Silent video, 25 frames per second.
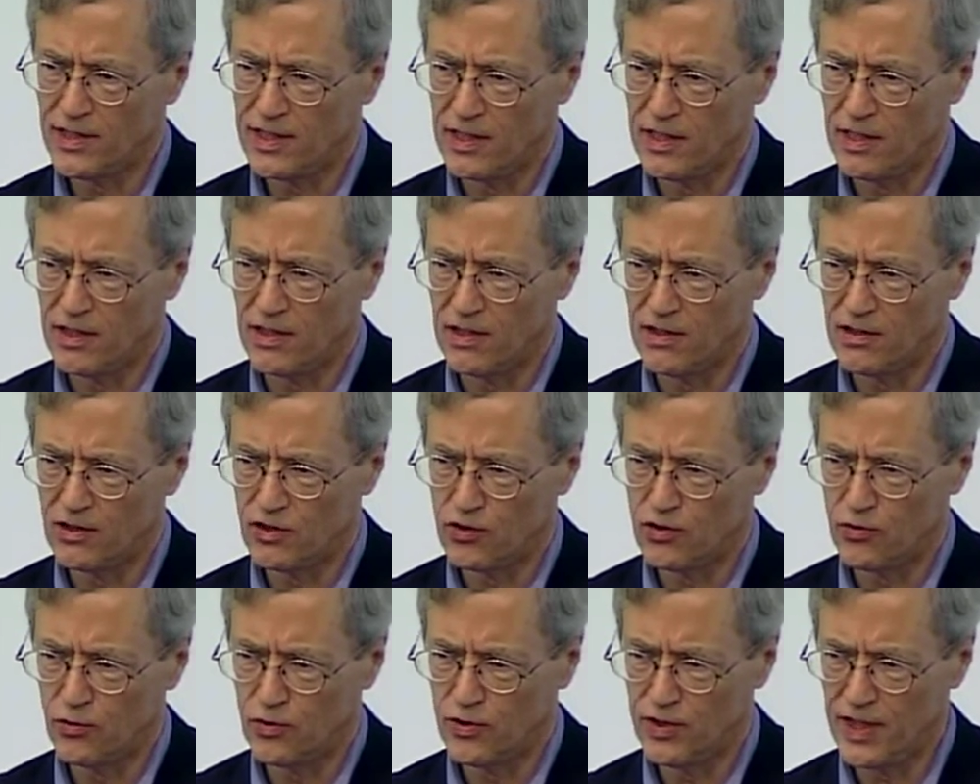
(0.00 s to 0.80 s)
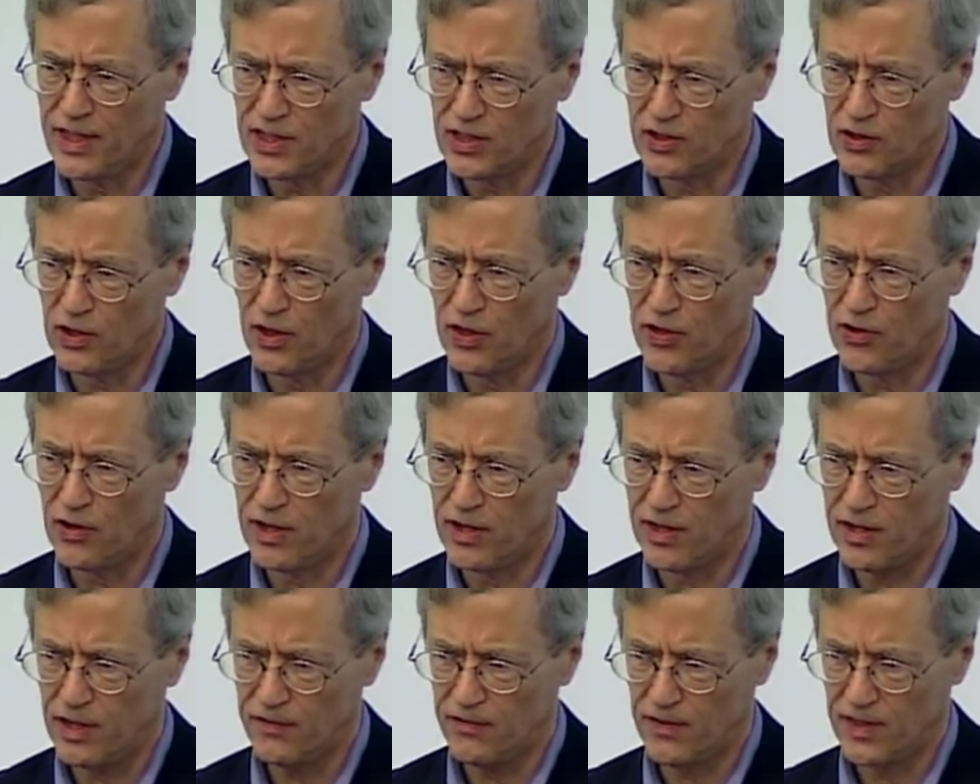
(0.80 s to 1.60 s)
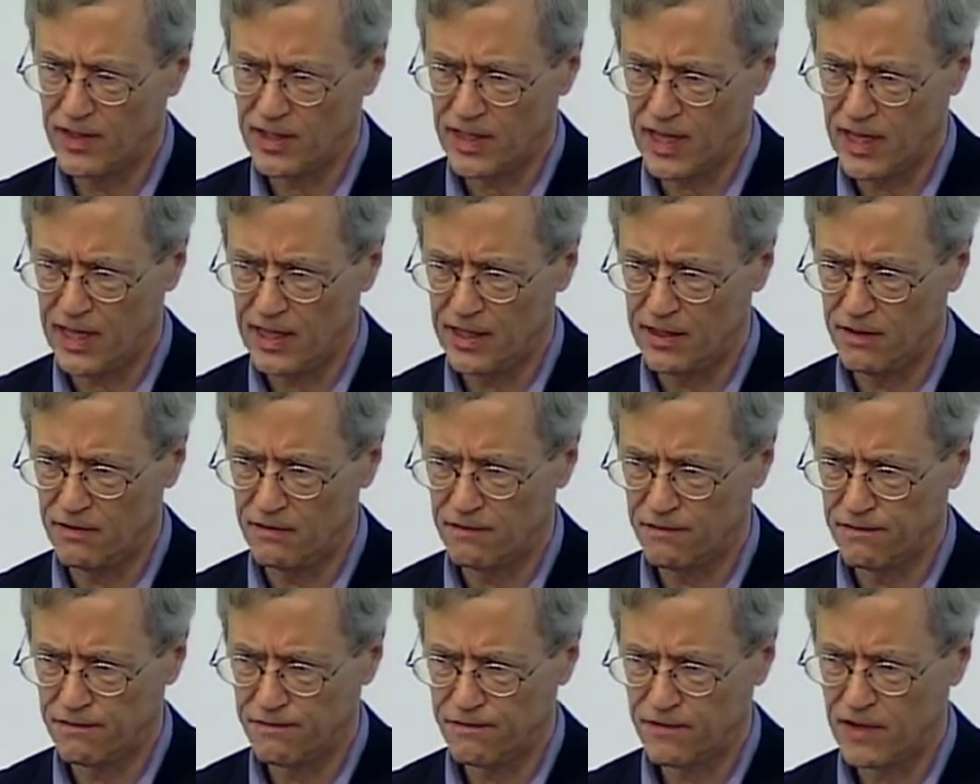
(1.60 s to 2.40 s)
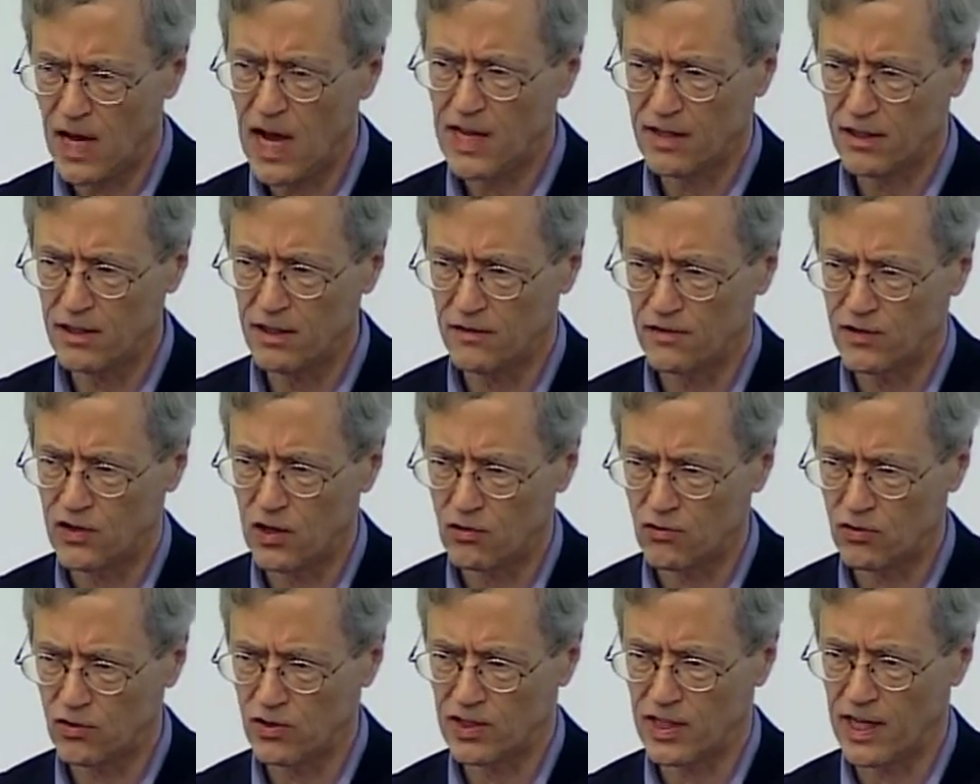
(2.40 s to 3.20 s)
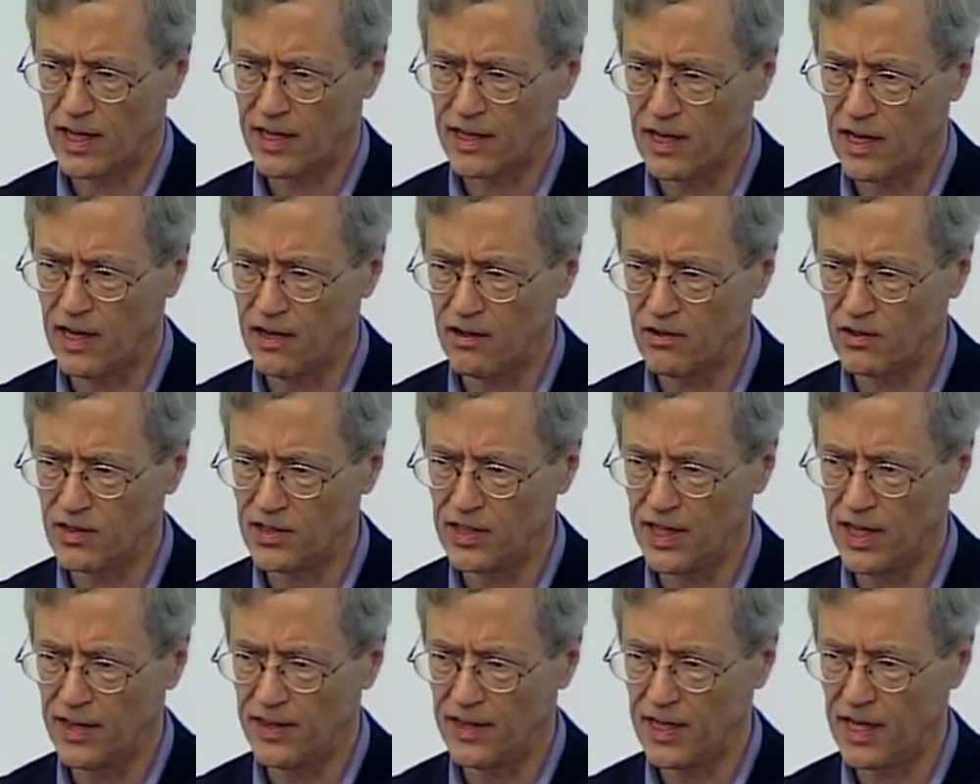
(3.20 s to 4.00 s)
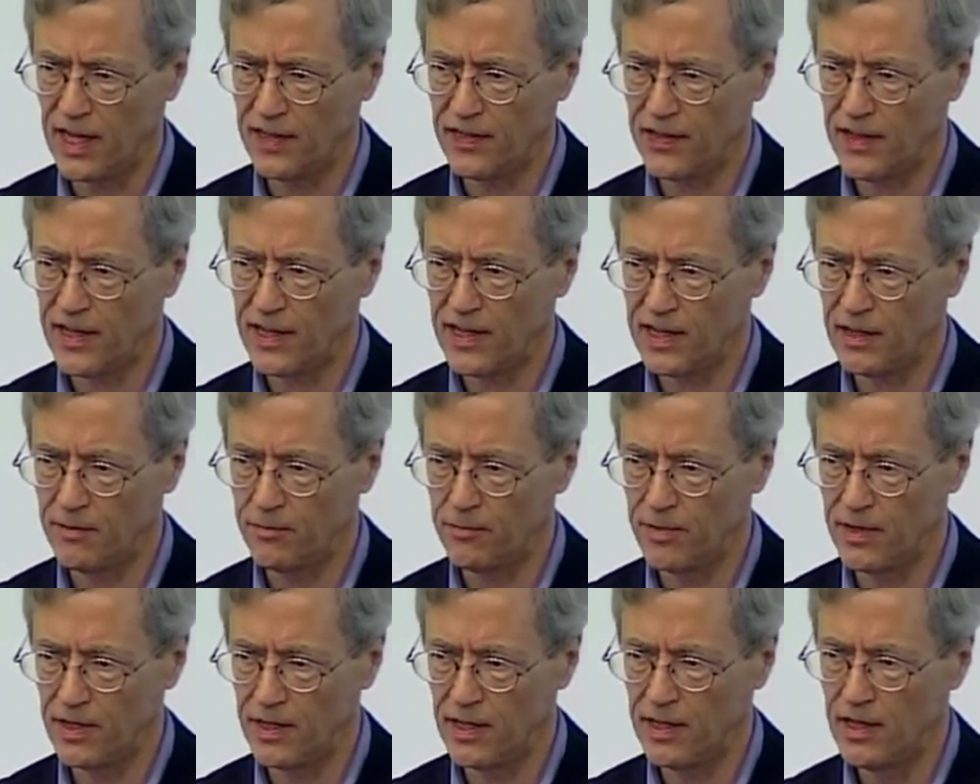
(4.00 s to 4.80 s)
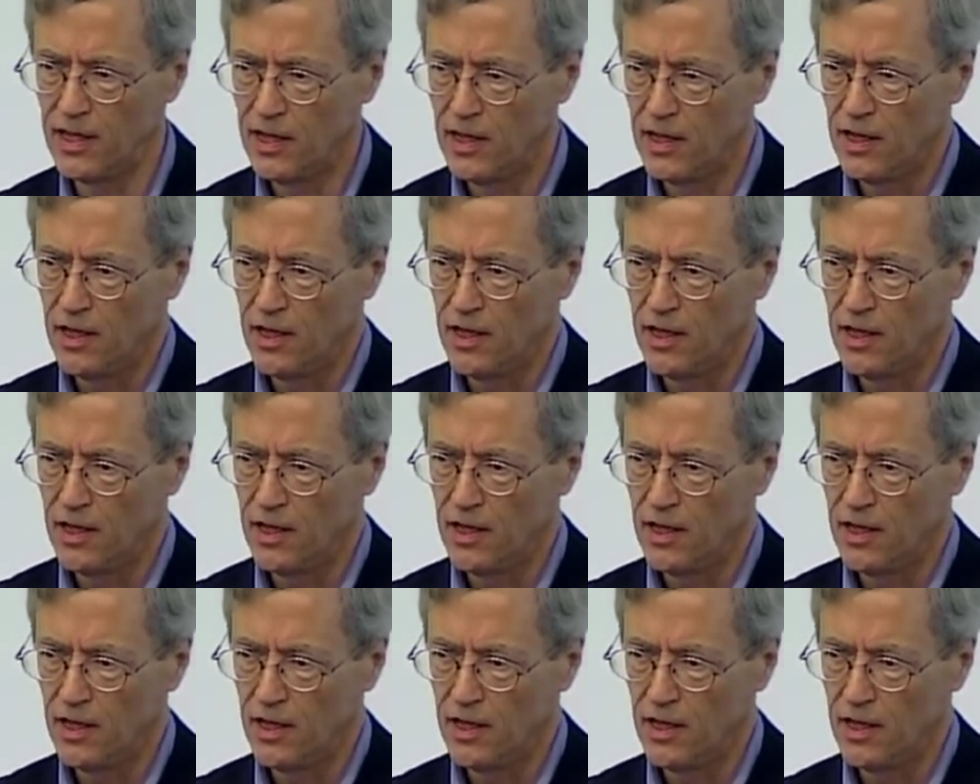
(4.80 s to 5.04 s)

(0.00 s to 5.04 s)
that aren't traditionally thought of as kind of cognitive social psychology that I think can be